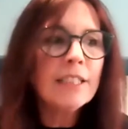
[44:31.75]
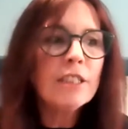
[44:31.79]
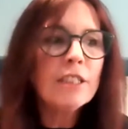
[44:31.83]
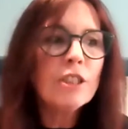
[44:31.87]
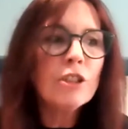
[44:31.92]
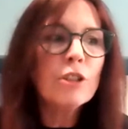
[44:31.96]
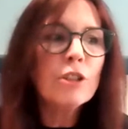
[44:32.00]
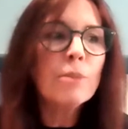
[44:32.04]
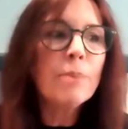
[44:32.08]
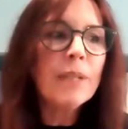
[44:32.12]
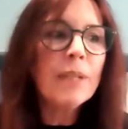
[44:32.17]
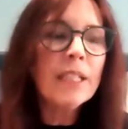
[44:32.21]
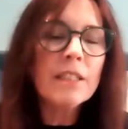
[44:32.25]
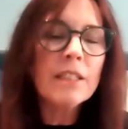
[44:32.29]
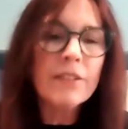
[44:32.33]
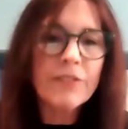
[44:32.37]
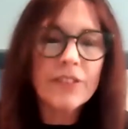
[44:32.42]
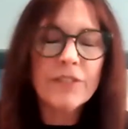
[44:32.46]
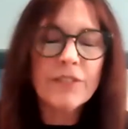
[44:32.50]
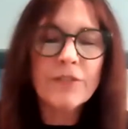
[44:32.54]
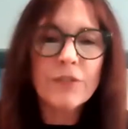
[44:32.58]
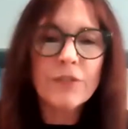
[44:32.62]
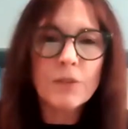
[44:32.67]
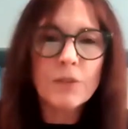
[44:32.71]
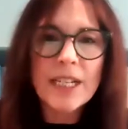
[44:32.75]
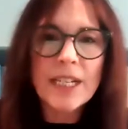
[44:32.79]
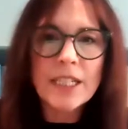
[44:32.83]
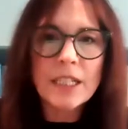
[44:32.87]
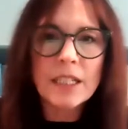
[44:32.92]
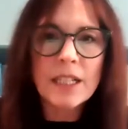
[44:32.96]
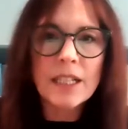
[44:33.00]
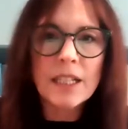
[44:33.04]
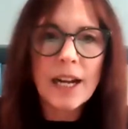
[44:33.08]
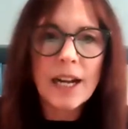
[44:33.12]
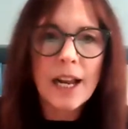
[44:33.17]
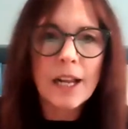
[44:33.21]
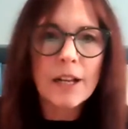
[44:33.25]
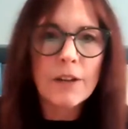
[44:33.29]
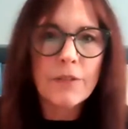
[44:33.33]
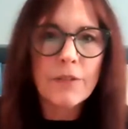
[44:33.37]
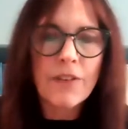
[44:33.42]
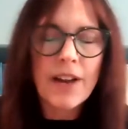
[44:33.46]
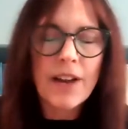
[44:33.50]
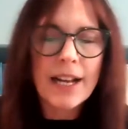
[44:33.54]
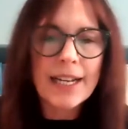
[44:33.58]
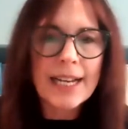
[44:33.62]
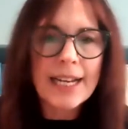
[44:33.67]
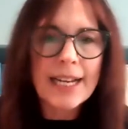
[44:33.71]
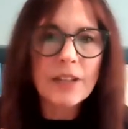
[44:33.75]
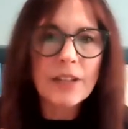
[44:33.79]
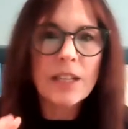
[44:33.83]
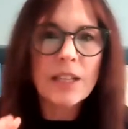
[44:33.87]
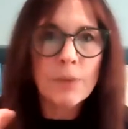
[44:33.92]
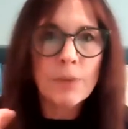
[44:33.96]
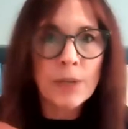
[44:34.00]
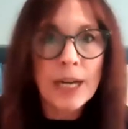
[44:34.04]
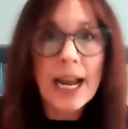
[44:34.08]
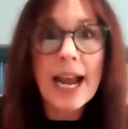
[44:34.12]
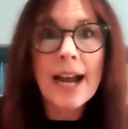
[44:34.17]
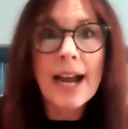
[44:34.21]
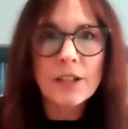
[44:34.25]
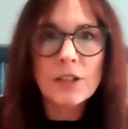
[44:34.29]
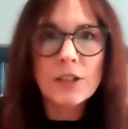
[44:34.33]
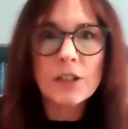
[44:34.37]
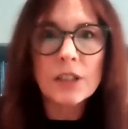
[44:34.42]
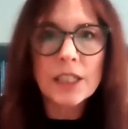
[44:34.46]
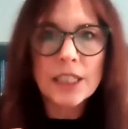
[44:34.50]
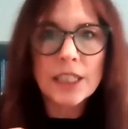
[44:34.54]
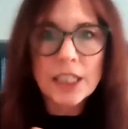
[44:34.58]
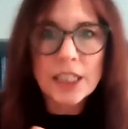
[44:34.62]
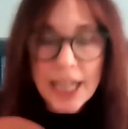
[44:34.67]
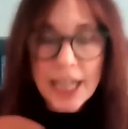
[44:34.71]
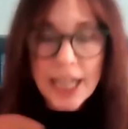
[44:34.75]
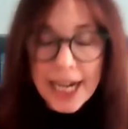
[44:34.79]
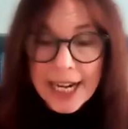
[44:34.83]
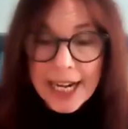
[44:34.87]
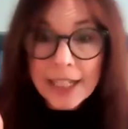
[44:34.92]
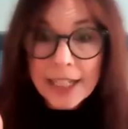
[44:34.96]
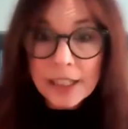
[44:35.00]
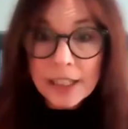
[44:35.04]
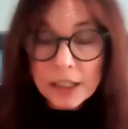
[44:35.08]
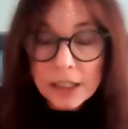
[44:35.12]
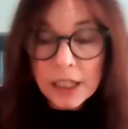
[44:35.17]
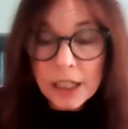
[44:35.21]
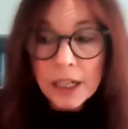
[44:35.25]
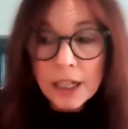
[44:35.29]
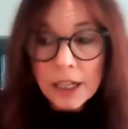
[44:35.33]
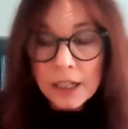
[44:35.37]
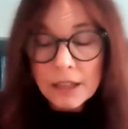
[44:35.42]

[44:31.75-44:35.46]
there a piece of information that I could find out that would actually change